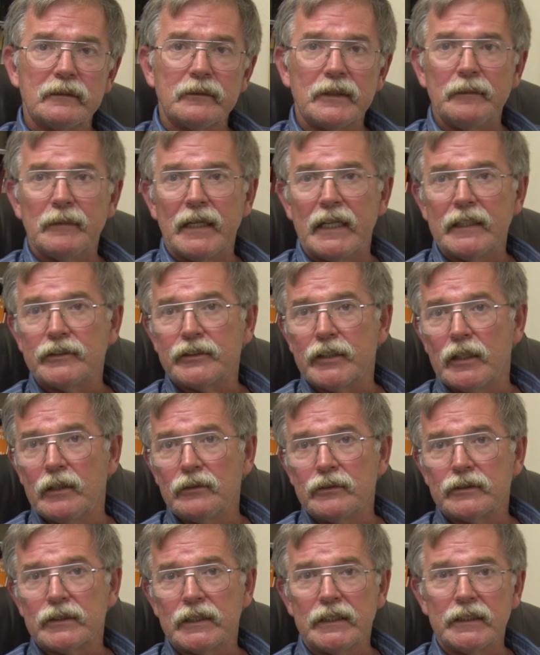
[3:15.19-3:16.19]
We make
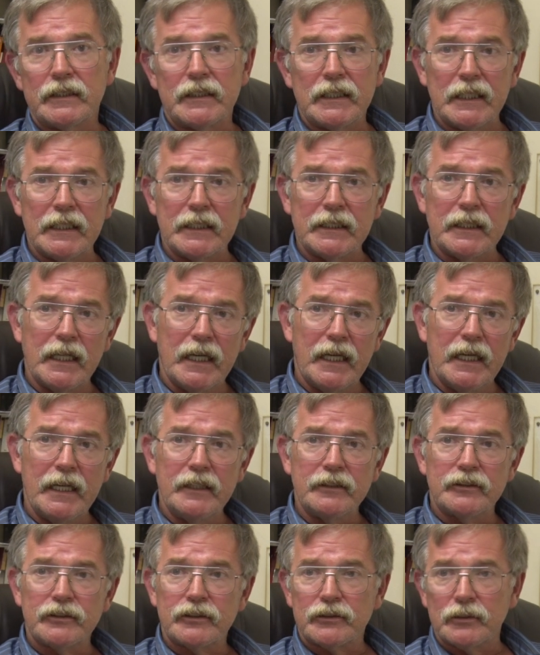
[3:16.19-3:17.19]
chokes in 10
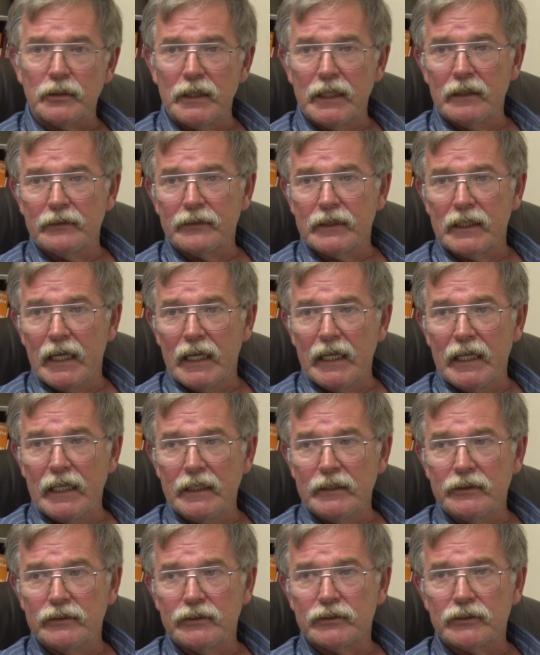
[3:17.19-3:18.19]
gauge, 12
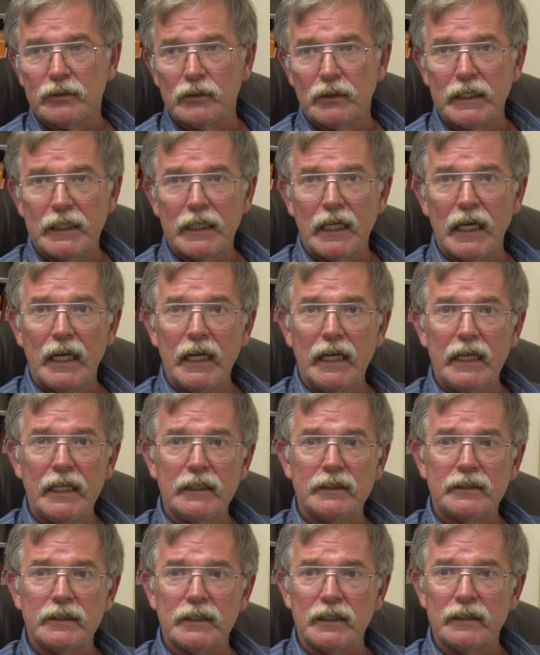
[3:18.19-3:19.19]
gauge, 20
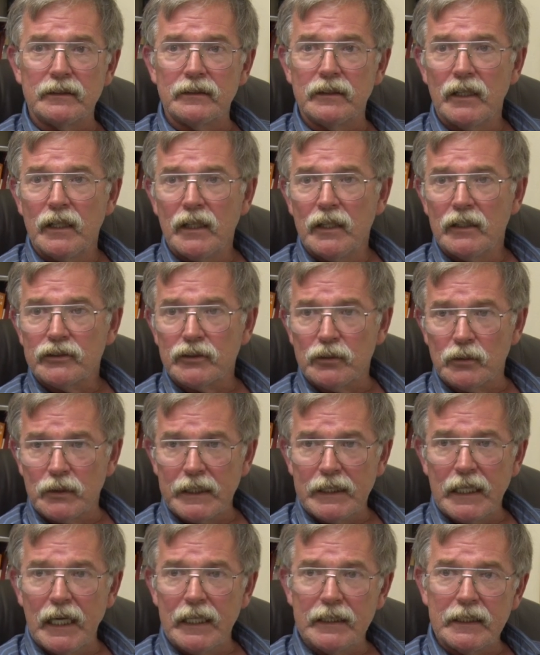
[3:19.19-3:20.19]
gauge, and
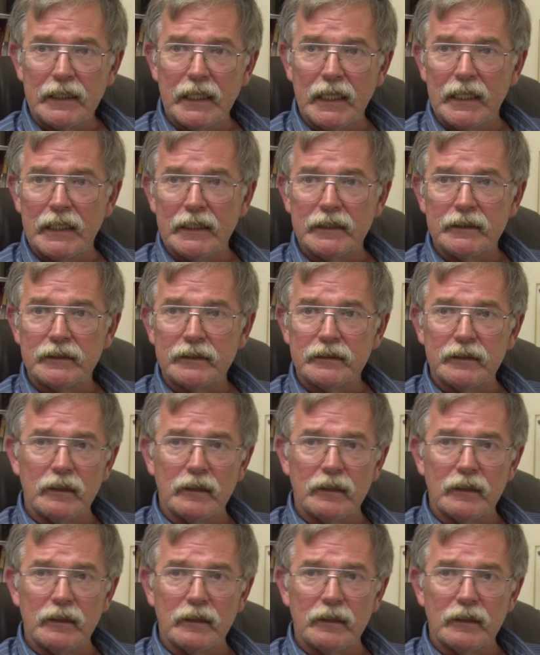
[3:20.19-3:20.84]
28 gauge.